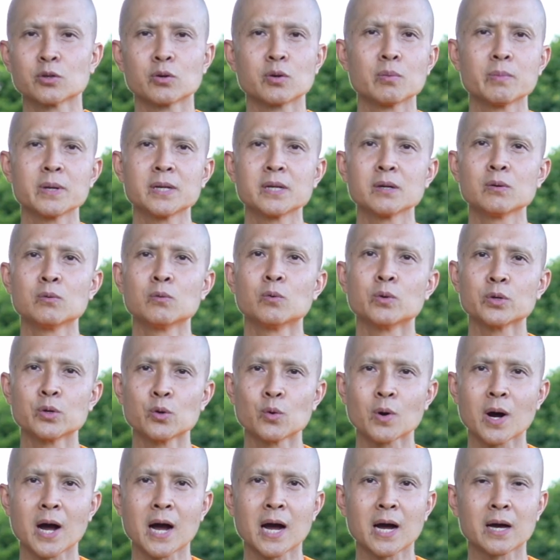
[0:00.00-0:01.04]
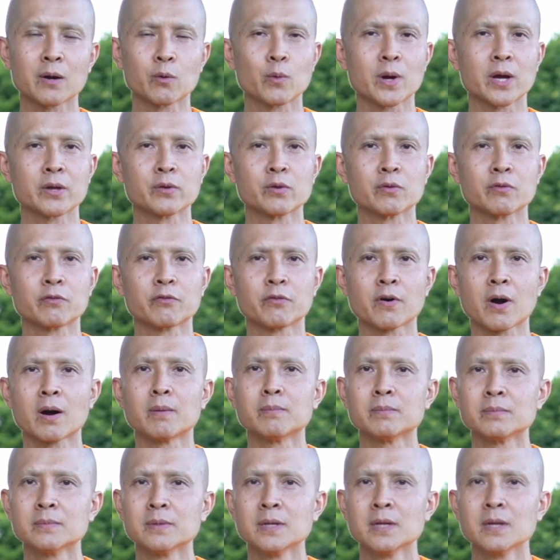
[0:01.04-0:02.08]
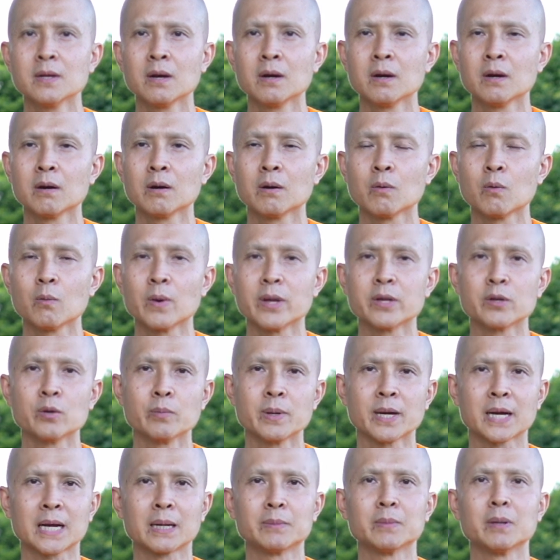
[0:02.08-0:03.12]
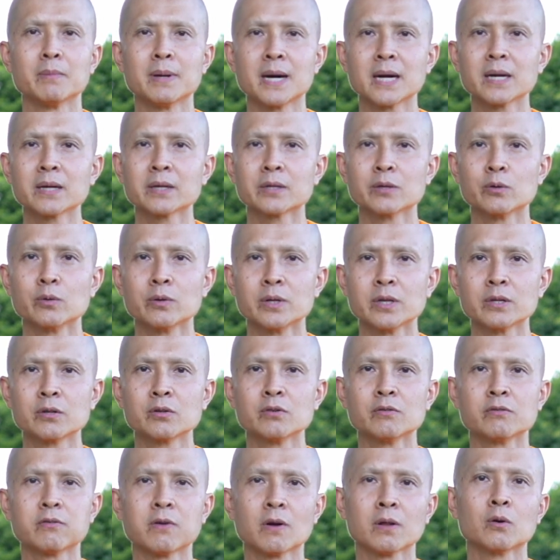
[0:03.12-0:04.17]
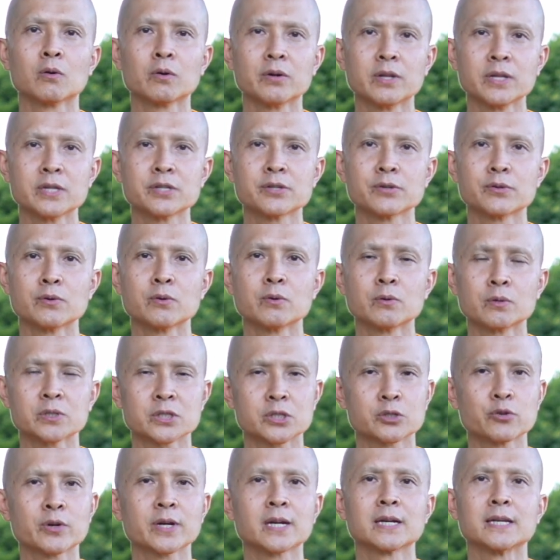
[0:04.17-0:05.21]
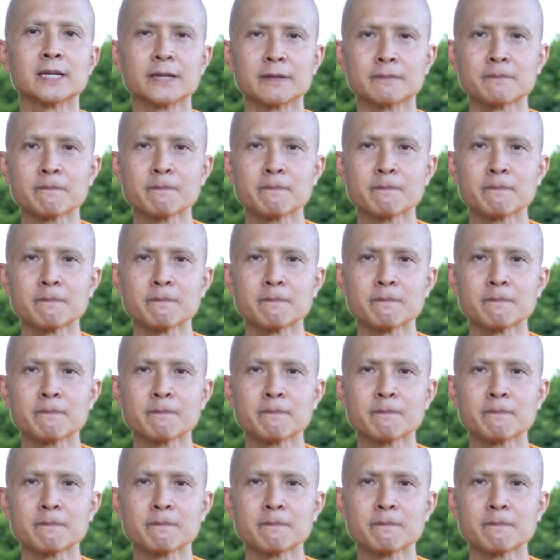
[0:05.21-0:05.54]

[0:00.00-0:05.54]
no matter who you are and where you're from, when you become a monk, you need to follow these rules strictly.